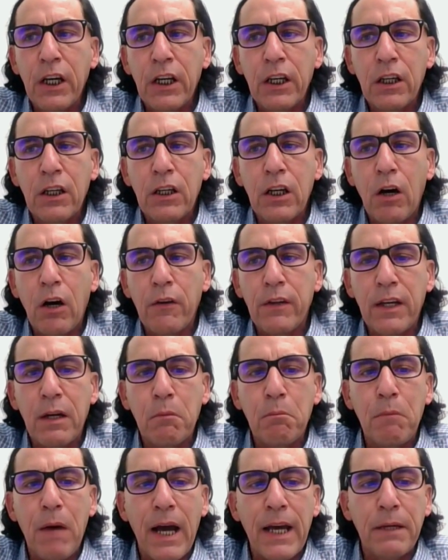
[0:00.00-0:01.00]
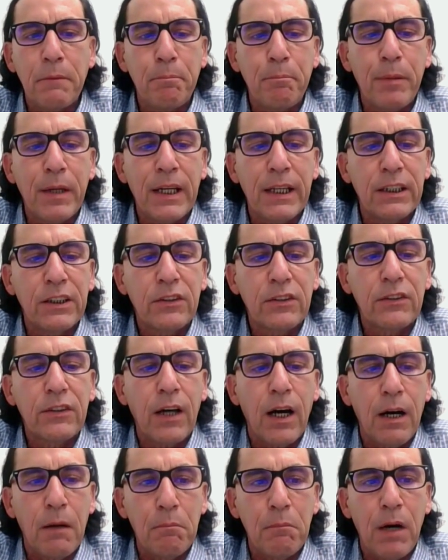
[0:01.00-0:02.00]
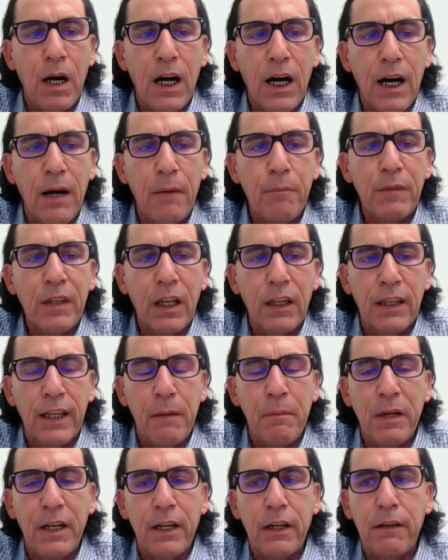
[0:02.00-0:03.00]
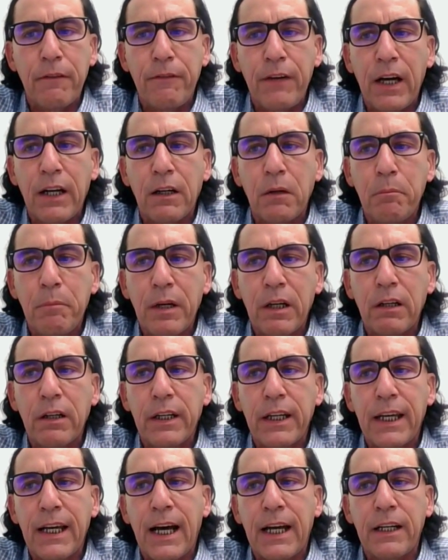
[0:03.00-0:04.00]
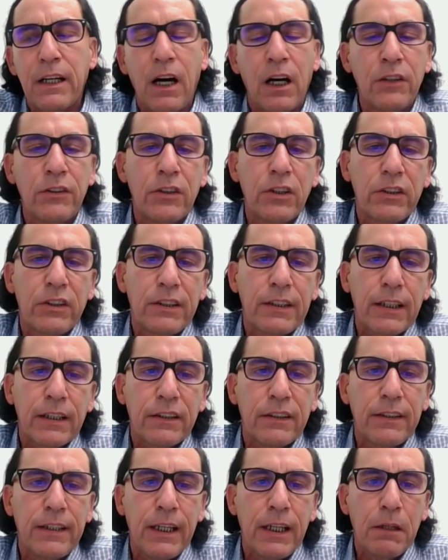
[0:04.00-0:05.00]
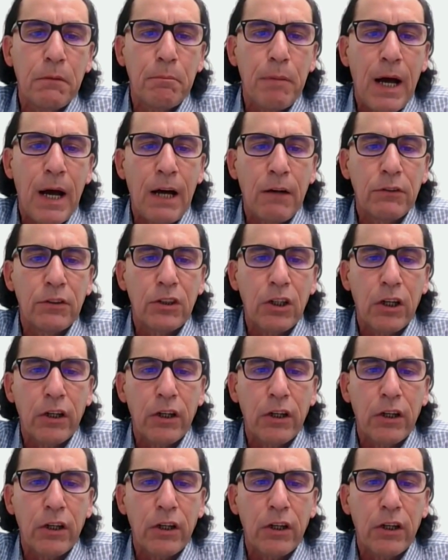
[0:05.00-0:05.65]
you know, there might be some limited availability on under 16 pound